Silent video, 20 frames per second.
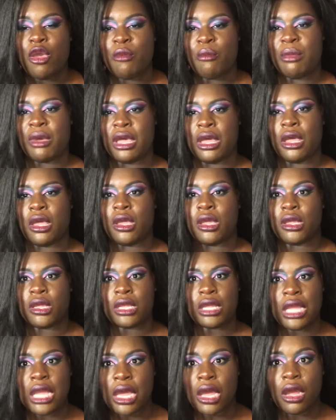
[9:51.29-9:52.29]
But
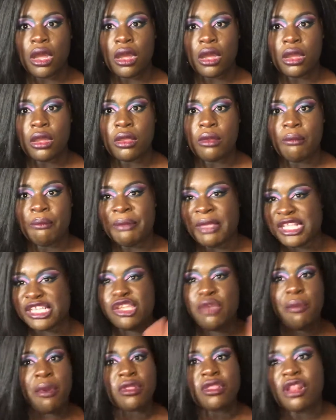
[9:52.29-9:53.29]
you know, bitch, you
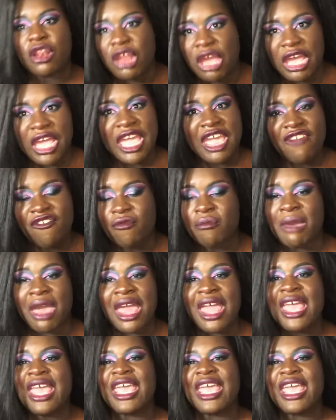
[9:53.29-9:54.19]
supposed to love everybody.